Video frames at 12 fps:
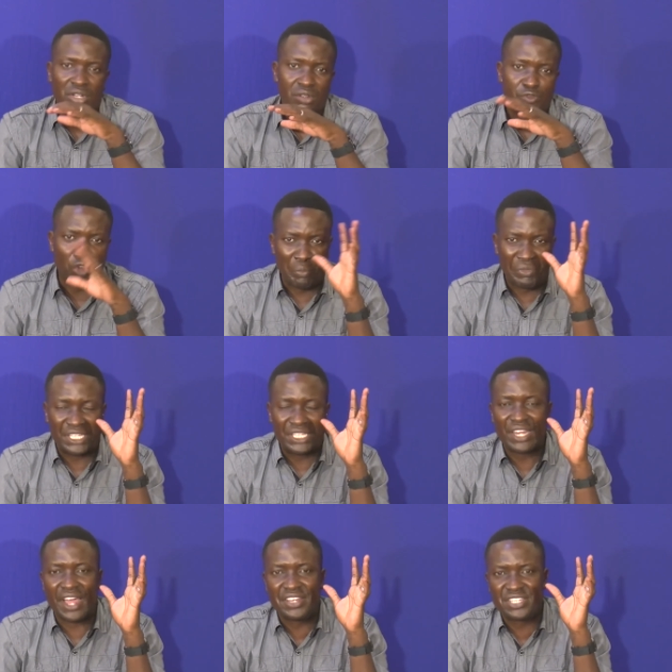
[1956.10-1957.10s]
from
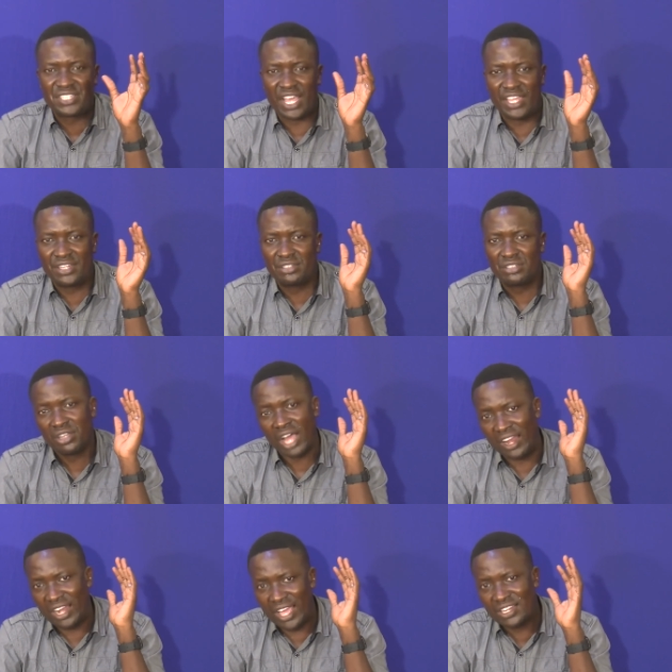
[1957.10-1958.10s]
Ikinani side,
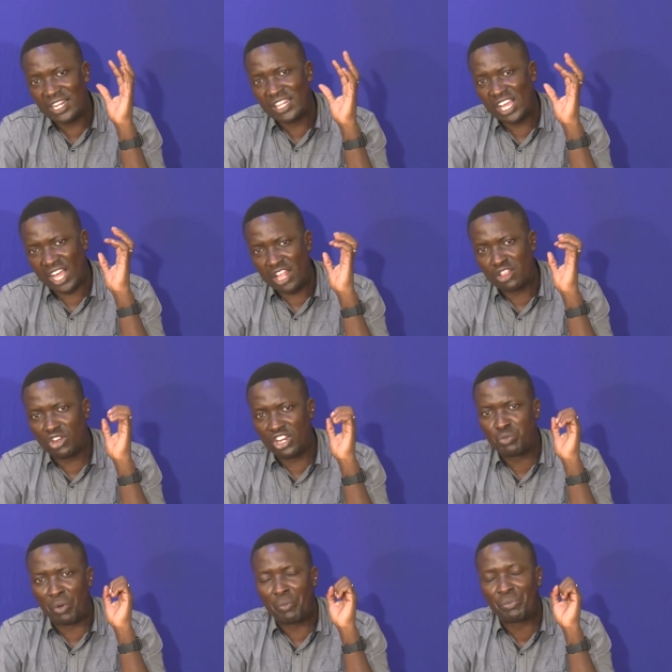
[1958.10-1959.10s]
I light at the
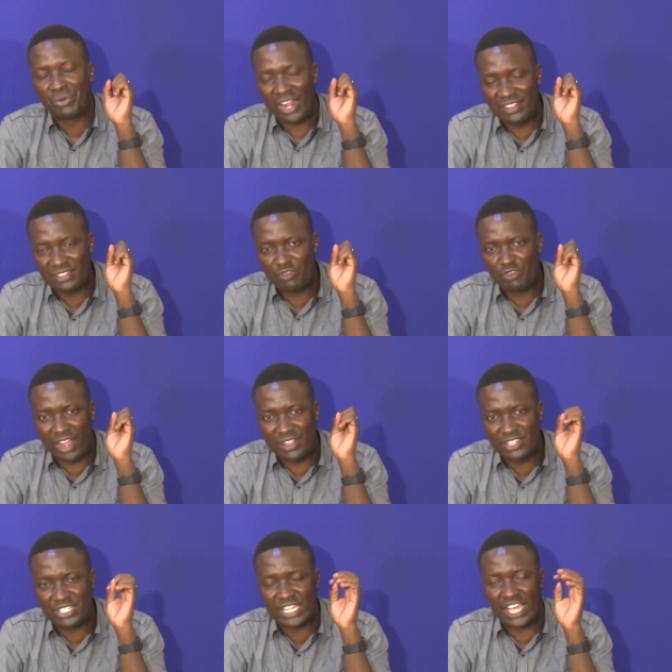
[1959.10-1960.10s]
Catholic Pope
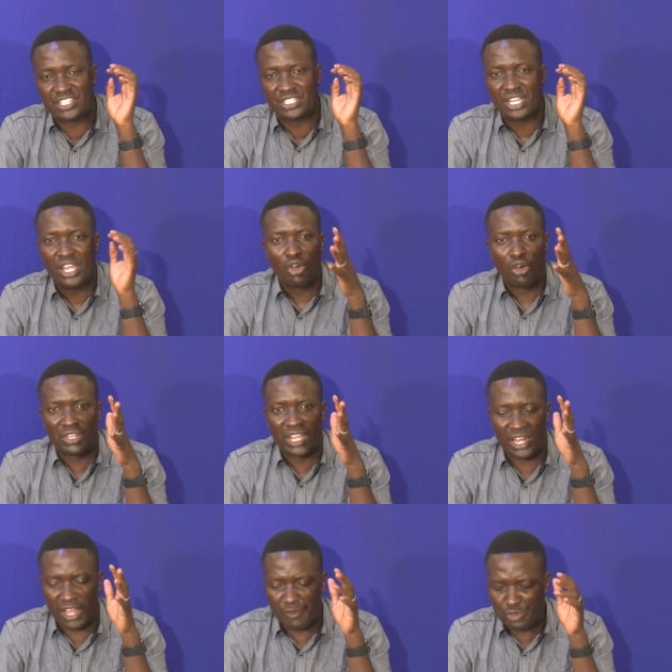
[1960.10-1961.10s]
Francis Church. On
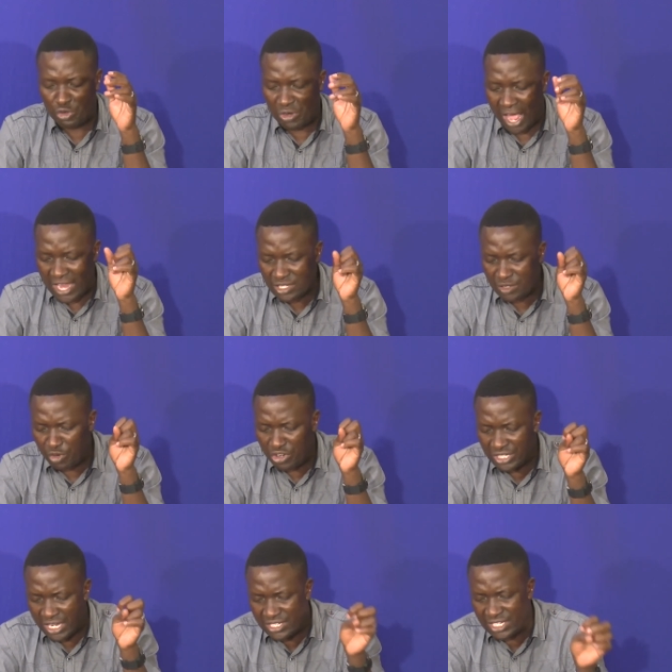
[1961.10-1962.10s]
the left, you ask for
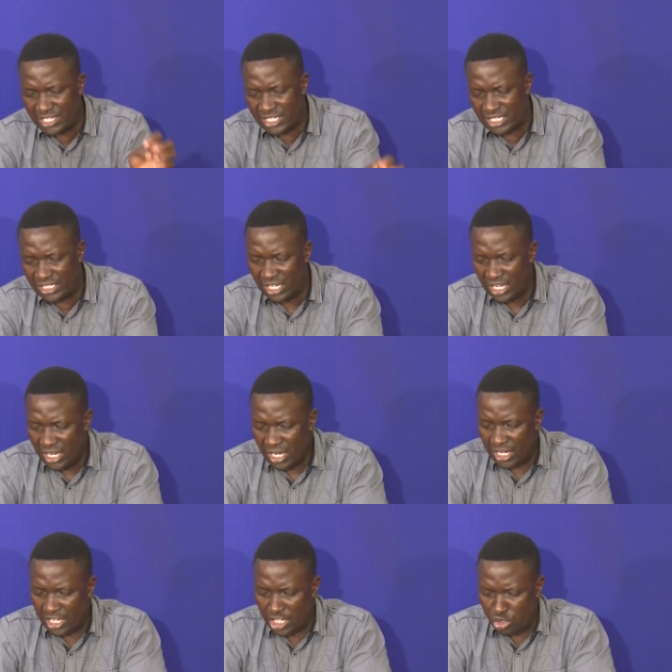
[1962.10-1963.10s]
JCC,
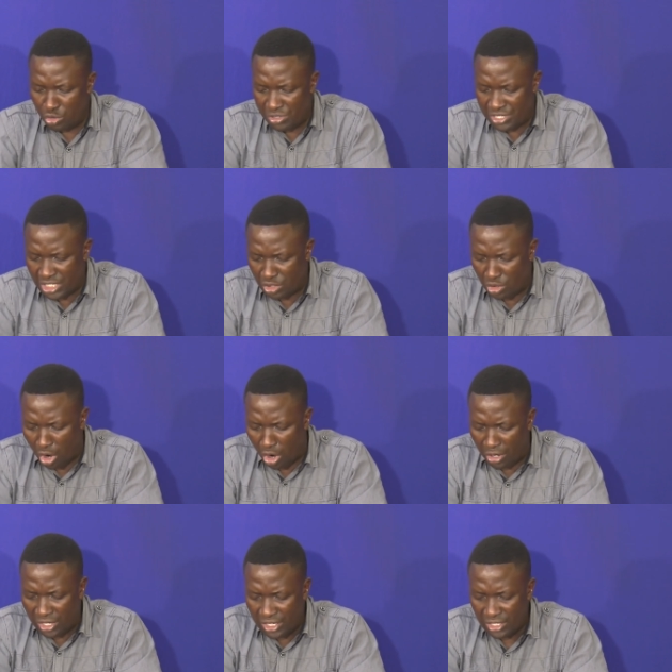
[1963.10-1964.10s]
and then you will see
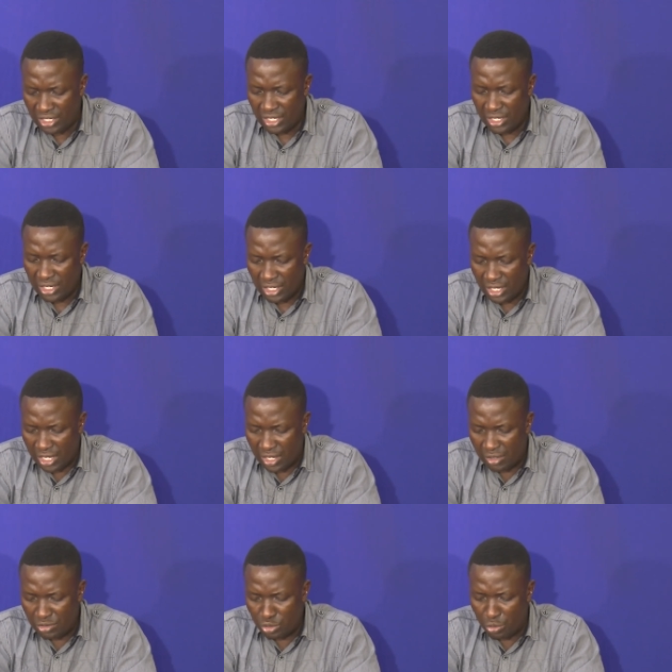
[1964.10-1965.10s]
God
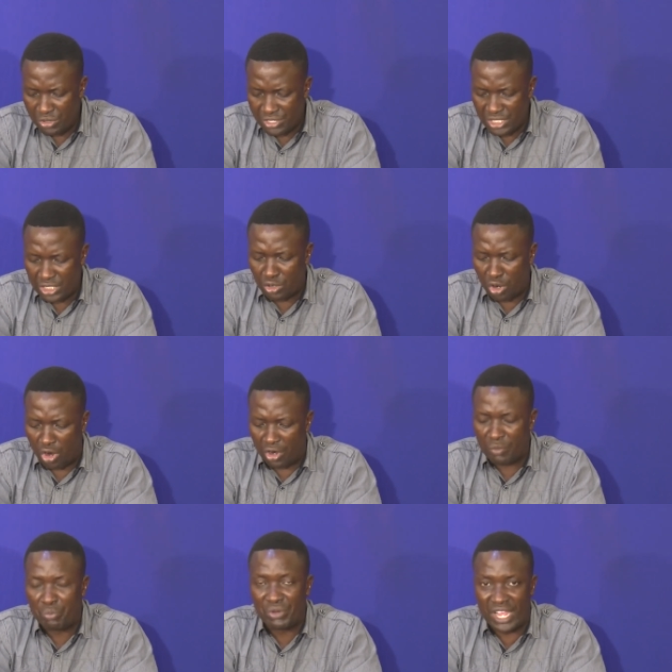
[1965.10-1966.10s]
uh, you will see
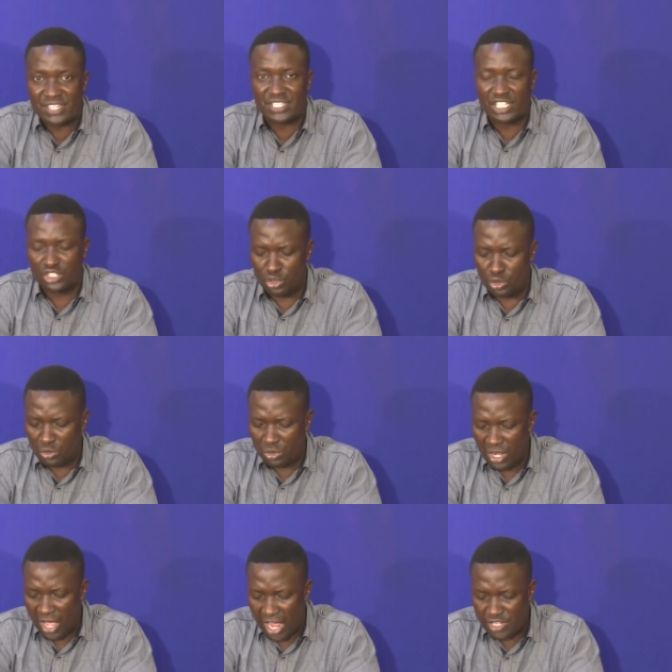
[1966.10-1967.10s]
God blessing you
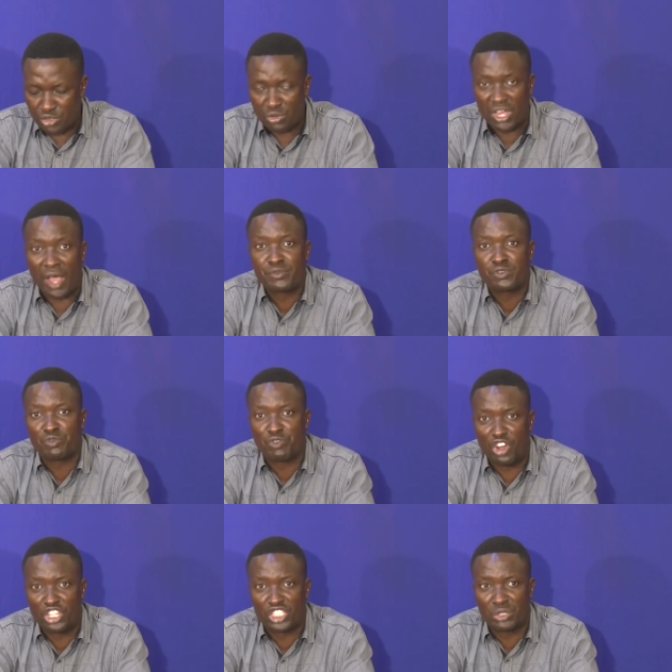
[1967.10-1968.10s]
as you come to
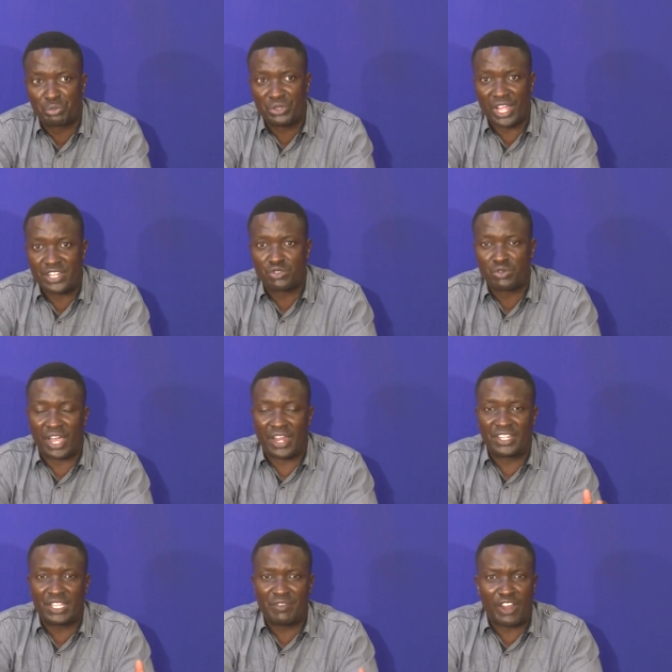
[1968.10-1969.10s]
fellowship with us. You
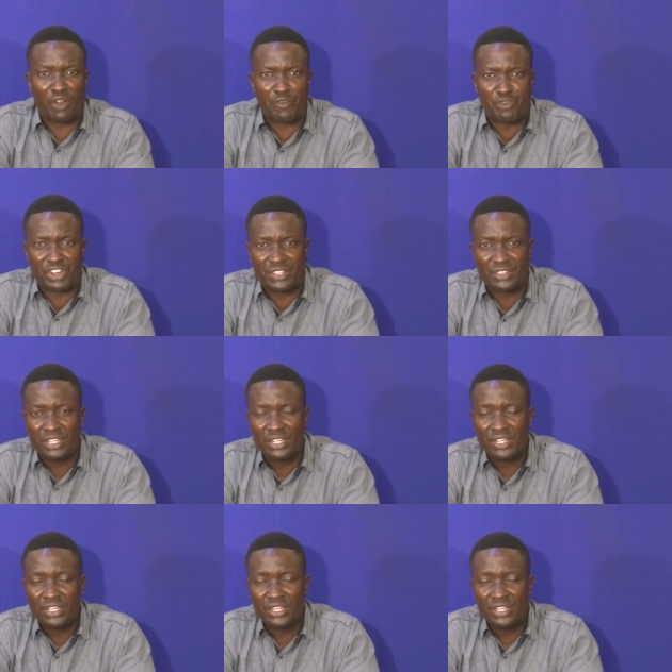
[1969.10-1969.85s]
can give an offering.